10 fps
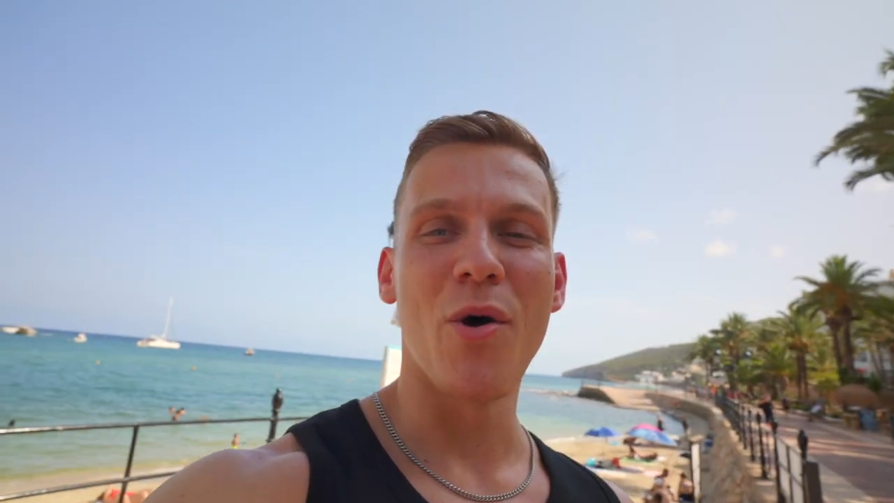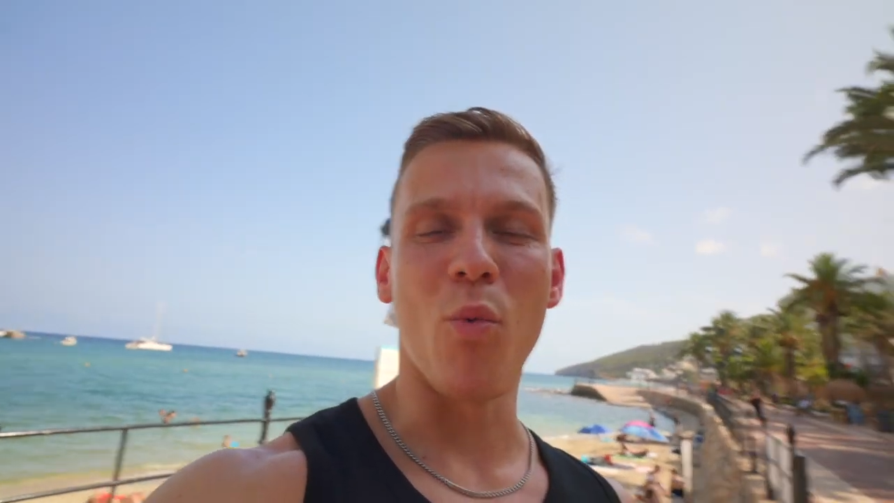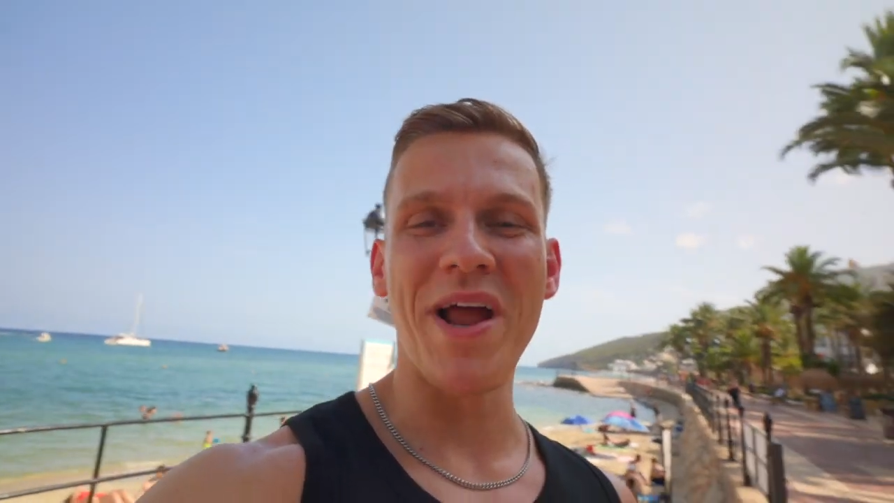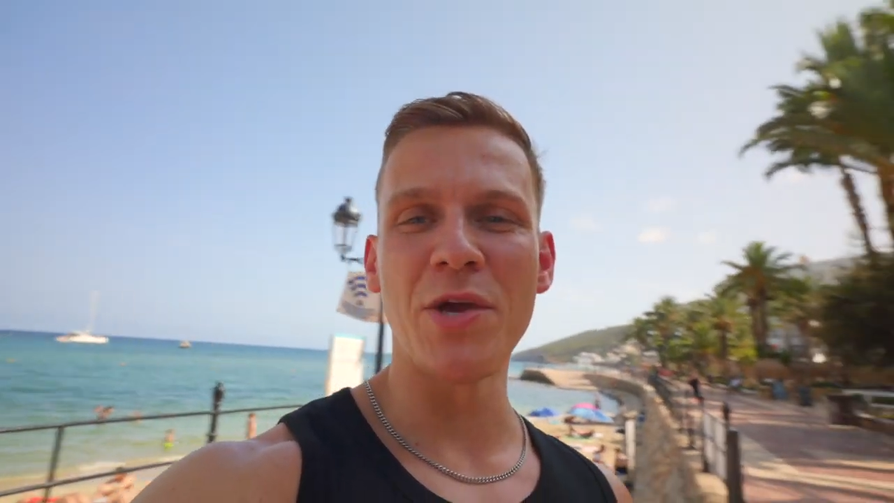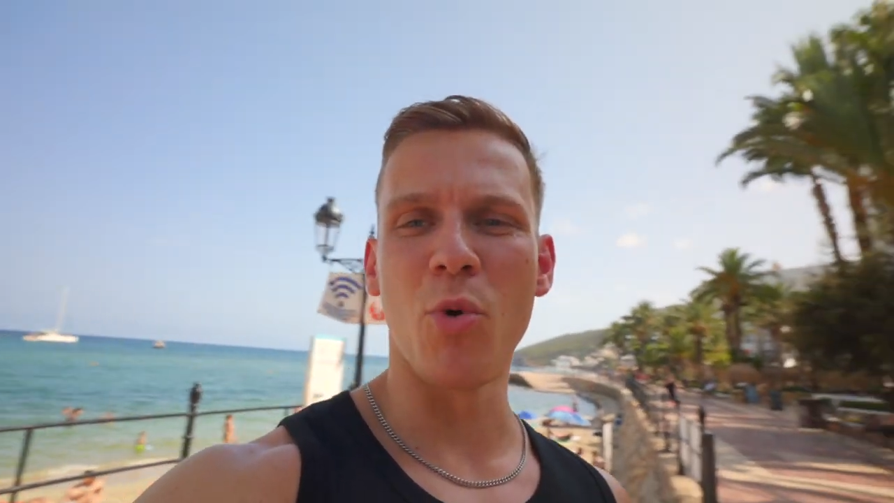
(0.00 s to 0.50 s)

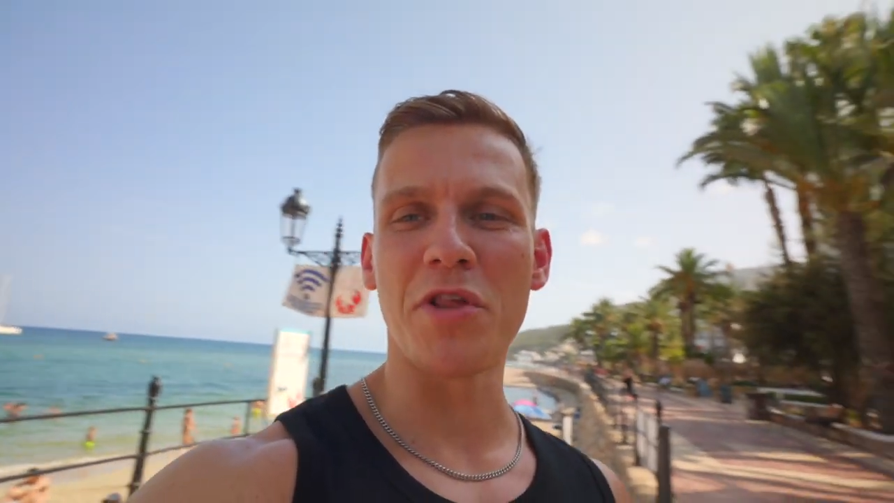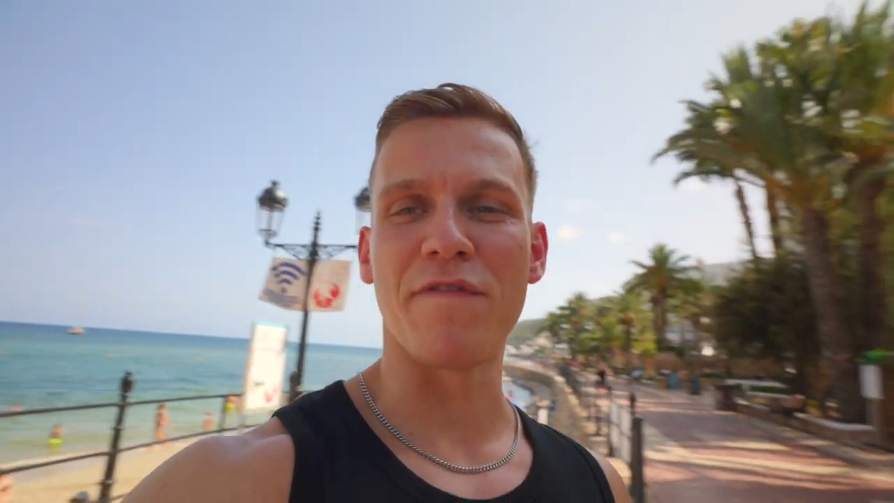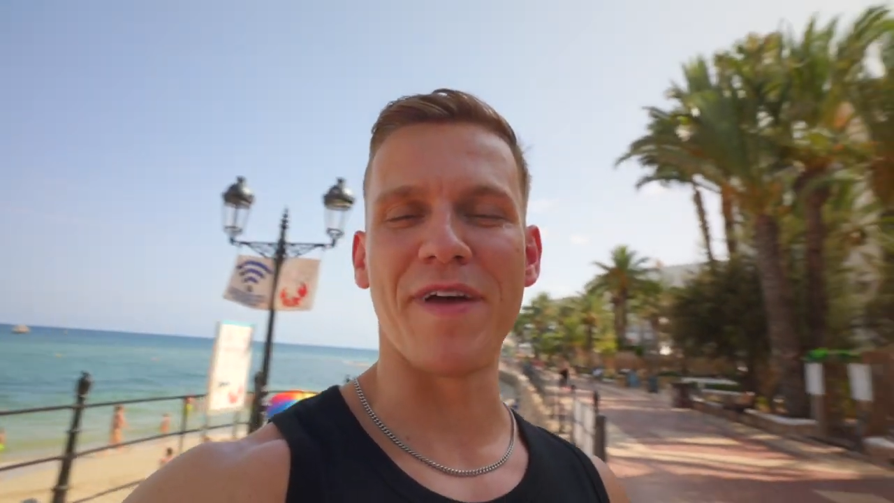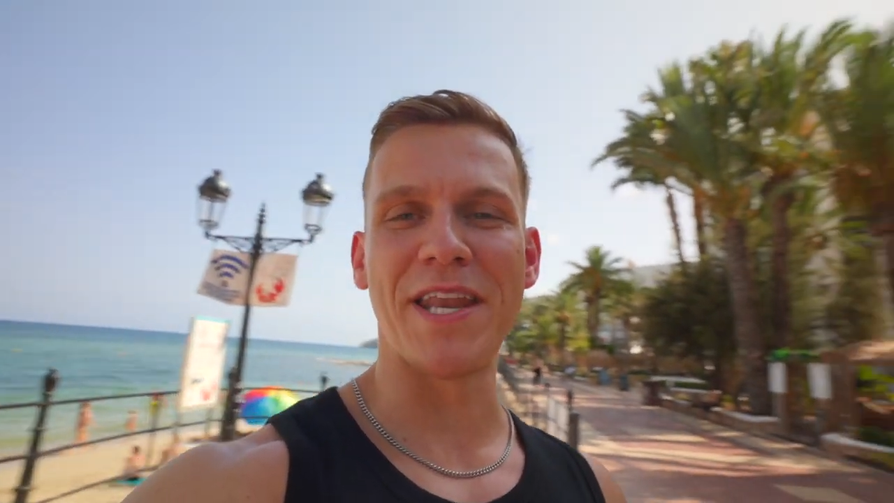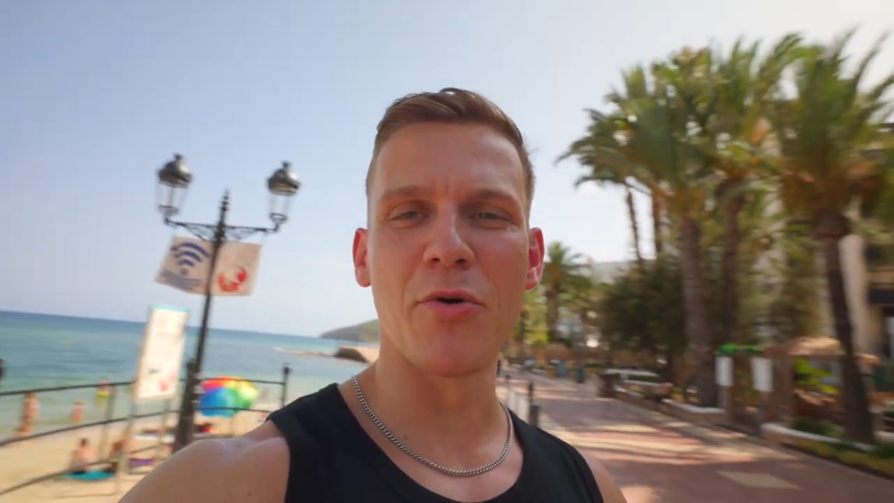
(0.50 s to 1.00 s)
when you watch
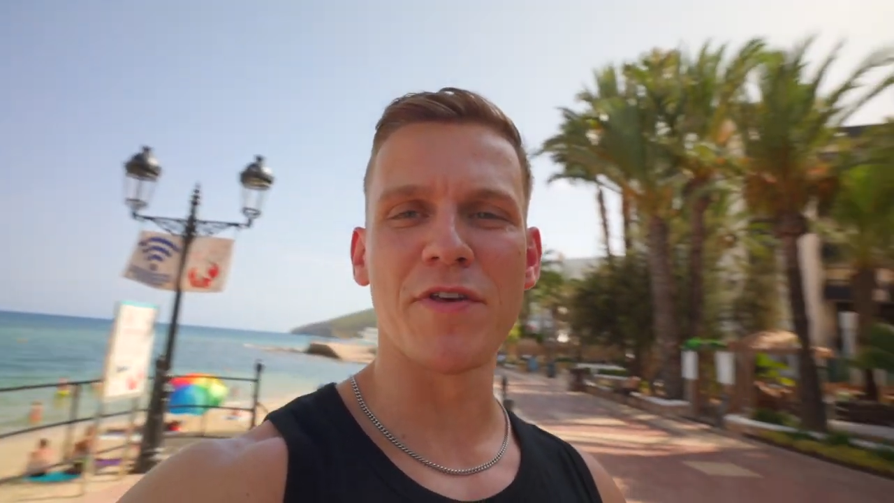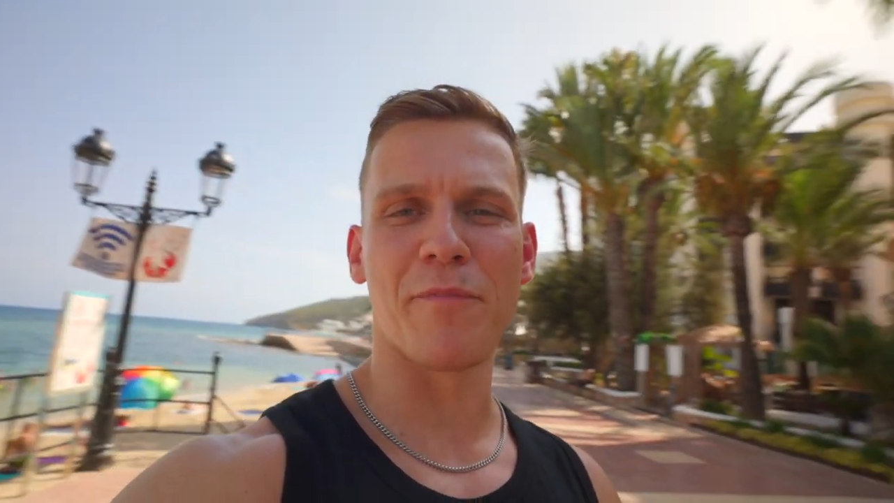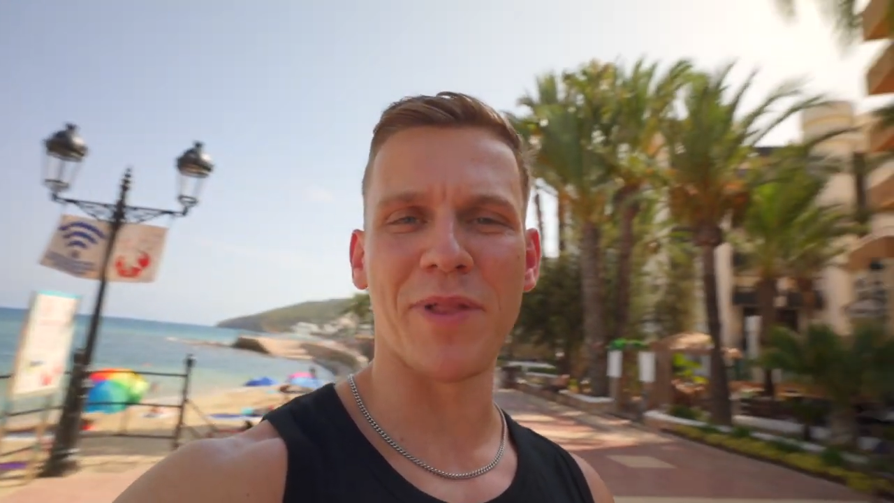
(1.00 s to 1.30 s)
videos of